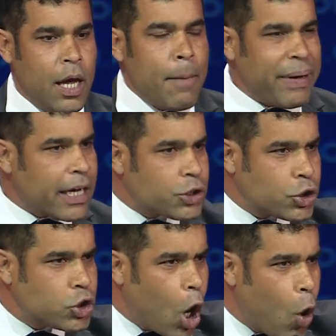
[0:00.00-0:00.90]
Because
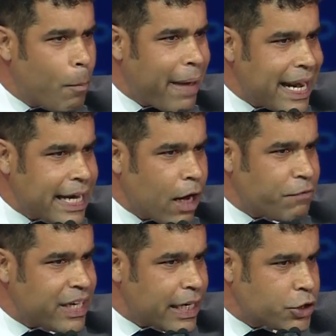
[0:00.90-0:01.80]
so many of
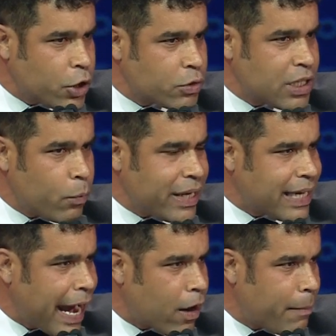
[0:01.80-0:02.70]
the issues that we
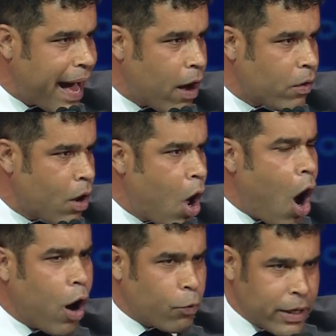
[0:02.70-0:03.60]
care about
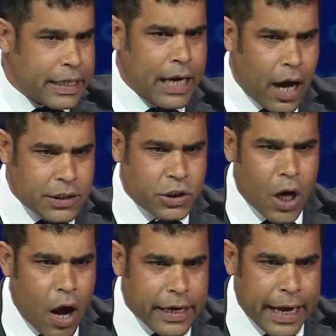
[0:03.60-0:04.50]
are really us
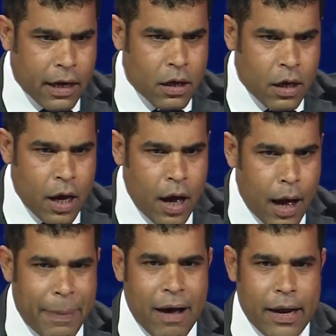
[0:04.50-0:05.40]
talking
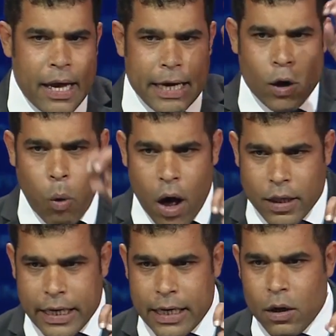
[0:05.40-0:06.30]
about equality